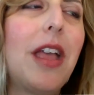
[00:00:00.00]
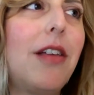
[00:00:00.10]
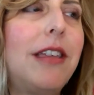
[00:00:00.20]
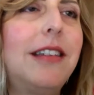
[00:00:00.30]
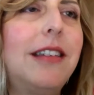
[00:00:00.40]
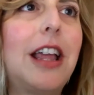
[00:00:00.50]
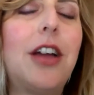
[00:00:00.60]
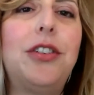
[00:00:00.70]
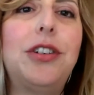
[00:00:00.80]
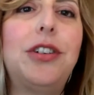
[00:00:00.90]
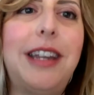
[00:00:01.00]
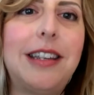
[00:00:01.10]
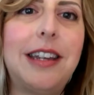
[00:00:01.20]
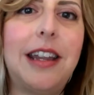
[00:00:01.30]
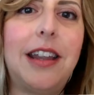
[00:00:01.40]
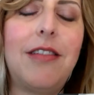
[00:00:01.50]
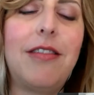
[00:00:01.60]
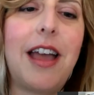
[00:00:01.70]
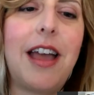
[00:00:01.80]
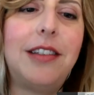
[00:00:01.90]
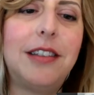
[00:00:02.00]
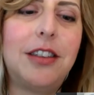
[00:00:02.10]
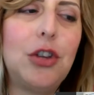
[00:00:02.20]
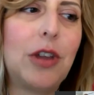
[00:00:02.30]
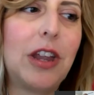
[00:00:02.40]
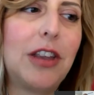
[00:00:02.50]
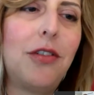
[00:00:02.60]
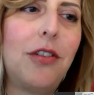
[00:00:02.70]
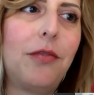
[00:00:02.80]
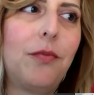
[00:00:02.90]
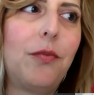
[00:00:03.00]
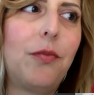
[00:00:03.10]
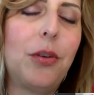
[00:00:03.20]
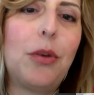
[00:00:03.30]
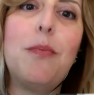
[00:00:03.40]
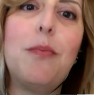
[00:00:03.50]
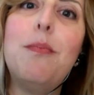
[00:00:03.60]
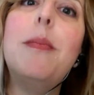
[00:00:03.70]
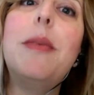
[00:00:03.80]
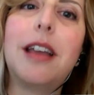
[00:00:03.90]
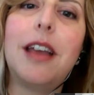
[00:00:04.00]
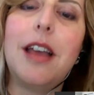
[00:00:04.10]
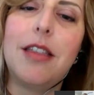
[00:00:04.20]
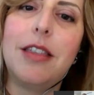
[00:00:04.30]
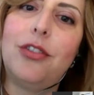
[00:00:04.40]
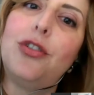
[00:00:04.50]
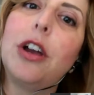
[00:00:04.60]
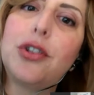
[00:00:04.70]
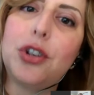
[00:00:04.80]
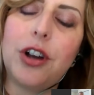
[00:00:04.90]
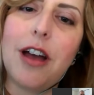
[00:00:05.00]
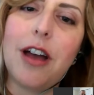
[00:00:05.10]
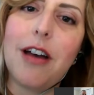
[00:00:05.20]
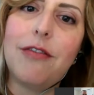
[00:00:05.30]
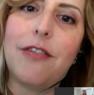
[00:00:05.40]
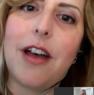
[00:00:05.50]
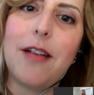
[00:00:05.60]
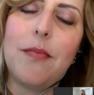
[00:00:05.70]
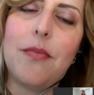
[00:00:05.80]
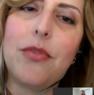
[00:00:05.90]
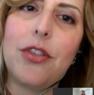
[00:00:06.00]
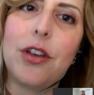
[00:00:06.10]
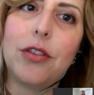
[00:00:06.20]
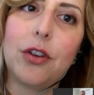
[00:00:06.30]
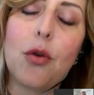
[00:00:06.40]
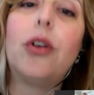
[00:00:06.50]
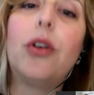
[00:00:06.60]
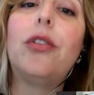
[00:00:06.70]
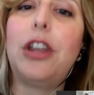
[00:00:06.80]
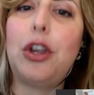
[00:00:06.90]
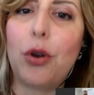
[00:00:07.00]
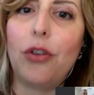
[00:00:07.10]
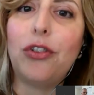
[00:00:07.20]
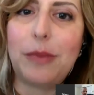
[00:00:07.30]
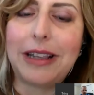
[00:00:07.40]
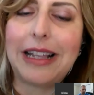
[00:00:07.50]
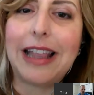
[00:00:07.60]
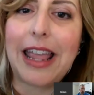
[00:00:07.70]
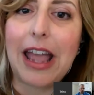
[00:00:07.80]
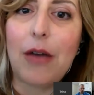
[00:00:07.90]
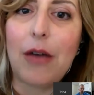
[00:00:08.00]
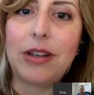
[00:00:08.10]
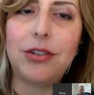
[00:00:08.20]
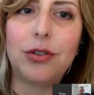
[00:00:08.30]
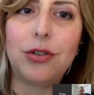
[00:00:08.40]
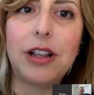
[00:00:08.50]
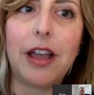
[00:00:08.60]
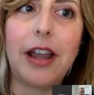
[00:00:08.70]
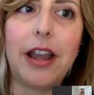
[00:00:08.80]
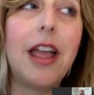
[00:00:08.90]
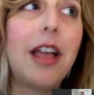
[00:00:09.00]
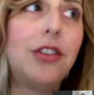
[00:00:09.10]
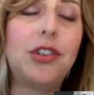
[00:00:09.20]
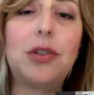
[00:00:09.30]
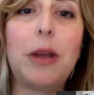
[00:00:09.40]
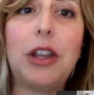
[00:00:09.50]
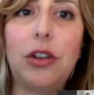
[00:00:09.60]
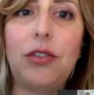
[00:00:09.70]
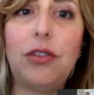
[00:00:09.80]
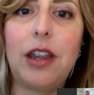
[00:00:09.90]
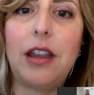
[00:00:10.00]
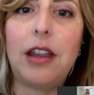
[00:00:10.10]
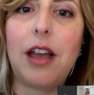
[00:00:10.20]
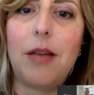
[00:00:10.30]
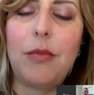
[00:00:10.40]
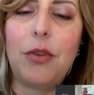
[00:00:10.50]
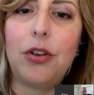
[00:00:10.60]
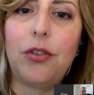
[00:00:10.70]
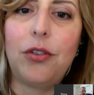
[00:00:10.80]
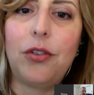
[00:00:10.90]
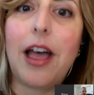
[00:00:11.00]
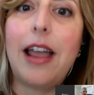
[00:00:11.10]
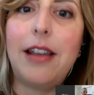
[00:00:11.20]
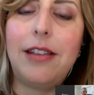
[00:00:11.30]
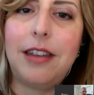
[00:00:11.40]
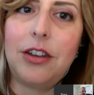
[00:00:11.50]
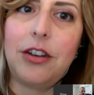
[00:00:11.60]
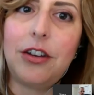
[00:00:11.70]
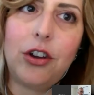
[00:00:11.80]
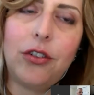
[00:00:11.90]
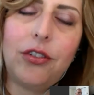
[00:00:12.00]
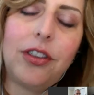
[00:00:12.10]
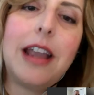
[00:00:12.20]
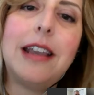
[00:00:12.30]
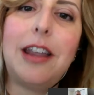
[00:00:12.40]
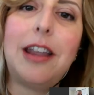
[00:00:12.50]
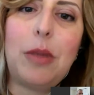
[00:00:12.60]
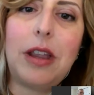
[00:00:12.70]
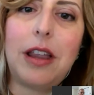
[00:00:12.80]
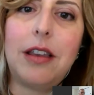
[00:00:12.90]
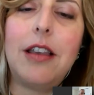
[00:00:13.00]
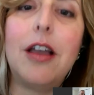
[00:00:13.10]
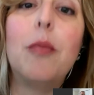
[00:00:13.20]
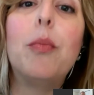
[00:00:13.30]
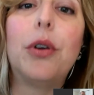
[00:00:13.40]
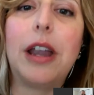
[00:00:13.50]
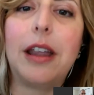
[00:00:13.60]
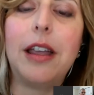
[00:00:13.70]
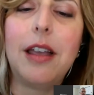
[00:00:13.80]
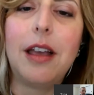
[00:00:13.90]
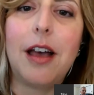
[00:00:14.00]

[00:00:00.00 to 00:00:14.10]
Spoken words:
things like understanding that you can somewhat mimic the structure of the course that you would ultimately lay out in Storyline just by using your slides and your slide naming and numbering